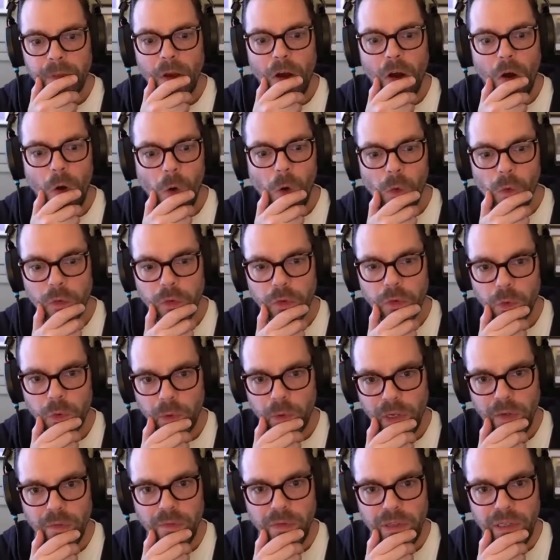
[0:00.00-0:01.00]
all
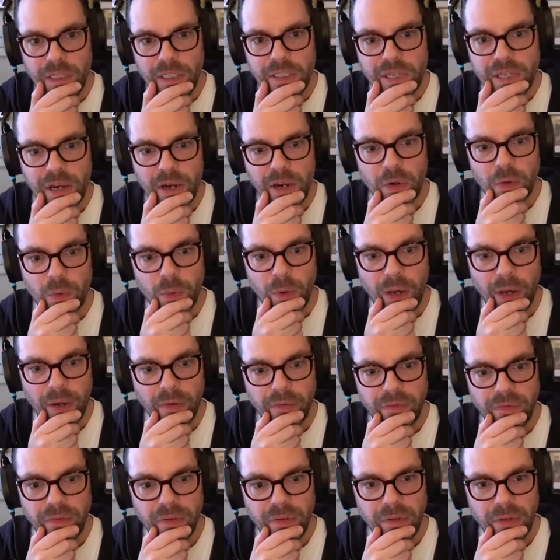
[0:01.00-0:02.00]
three of these
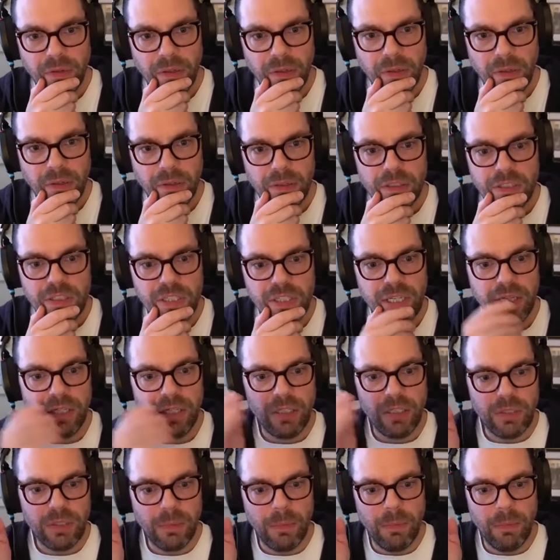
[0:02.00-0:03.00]
aircraft,
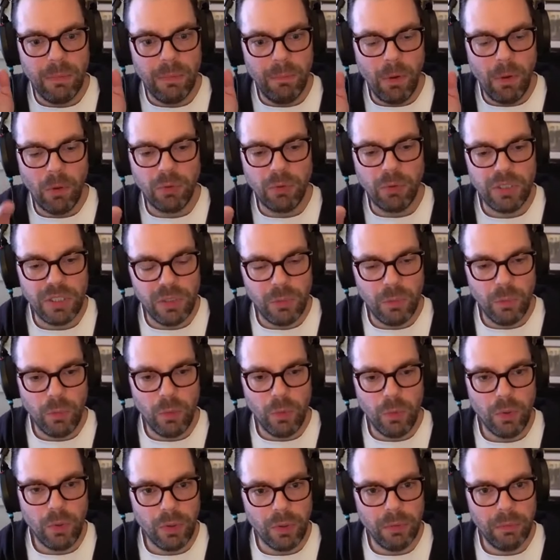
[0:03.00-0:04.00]
seeing
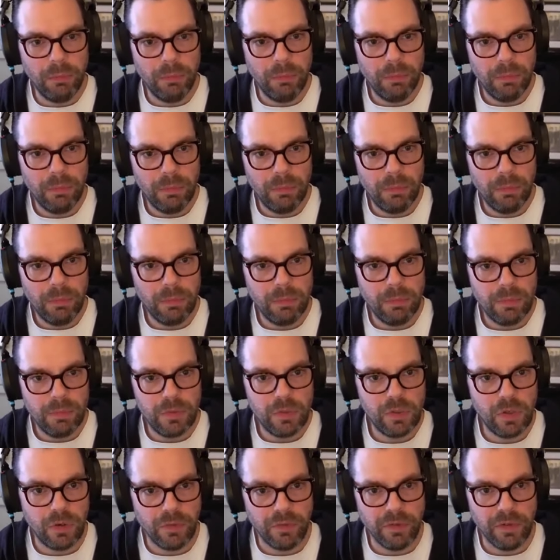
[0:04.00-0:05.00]
multi-war
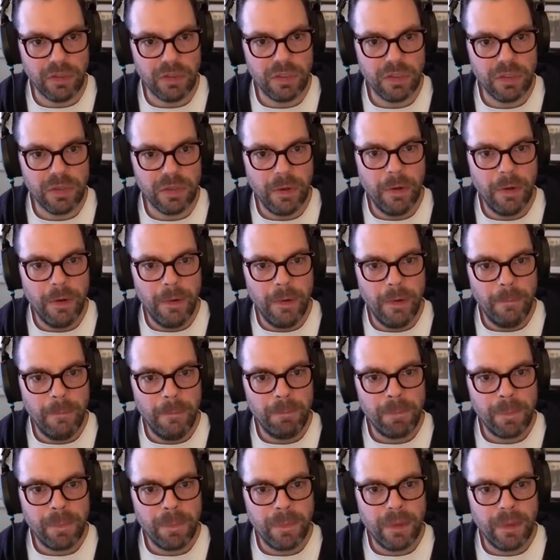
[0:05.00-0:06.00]
service,
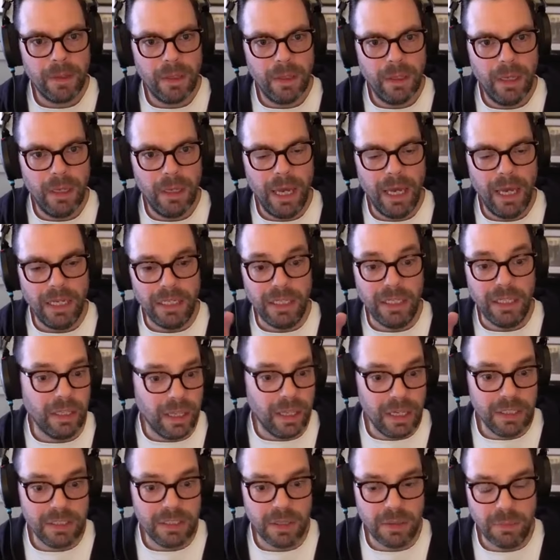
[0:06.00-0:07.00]
and in the
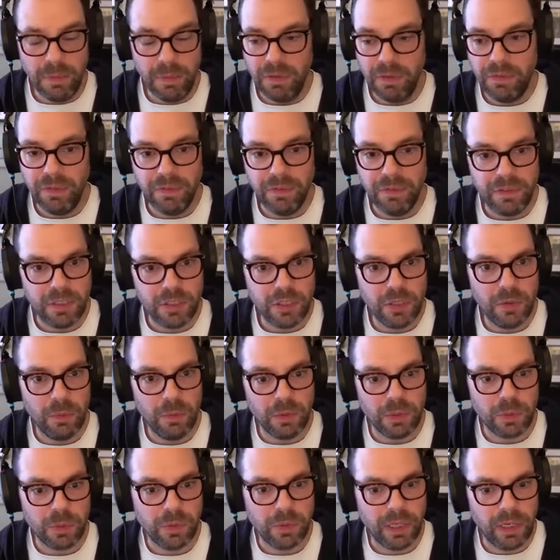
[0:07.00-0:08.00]
case of the B fifty-two,
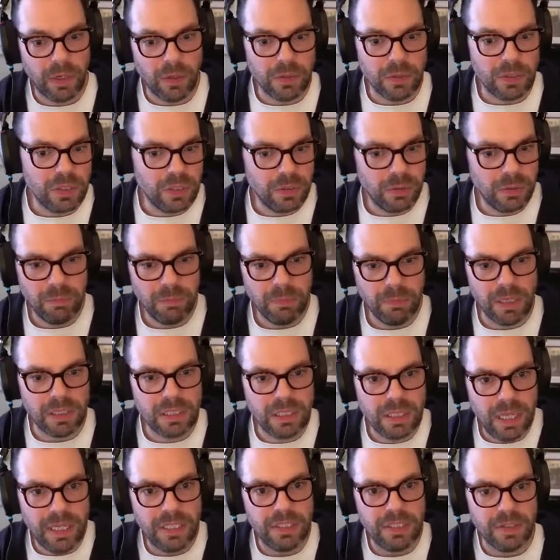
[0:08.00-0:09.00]
which we'll get onto
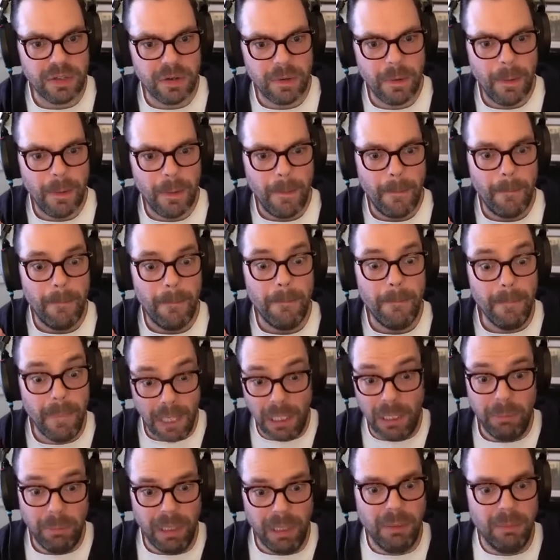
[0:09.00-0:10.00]
much later,
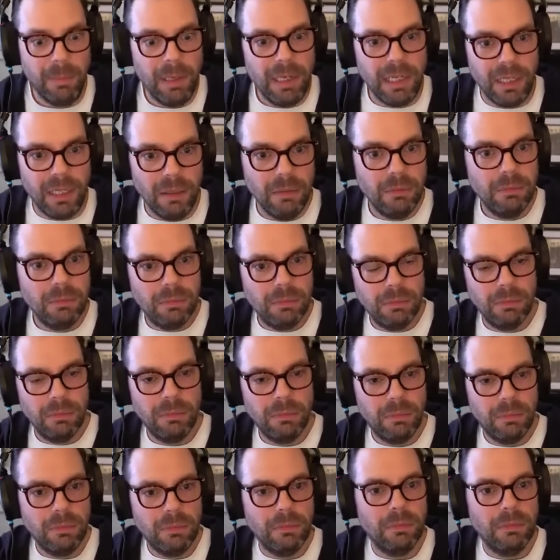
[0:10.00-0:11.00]
many many many
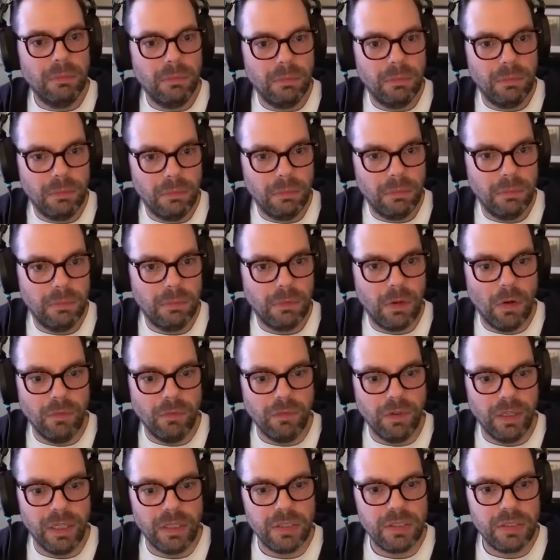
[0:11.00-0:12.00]

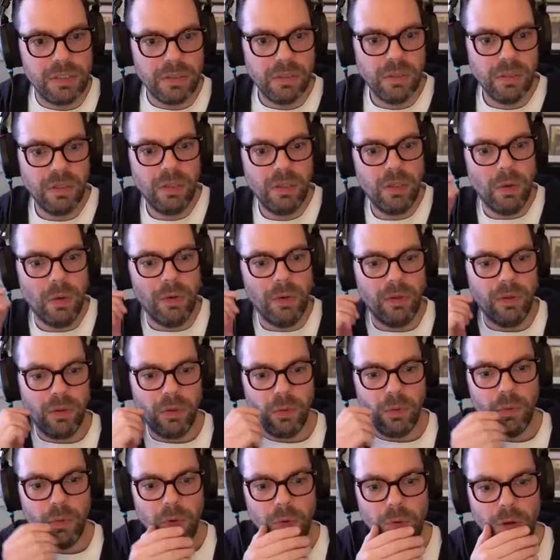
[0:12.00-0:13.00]
conflicts going
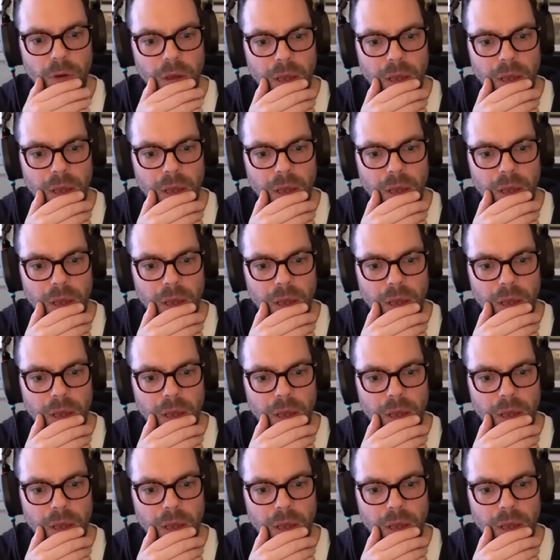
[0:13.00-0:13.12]
through.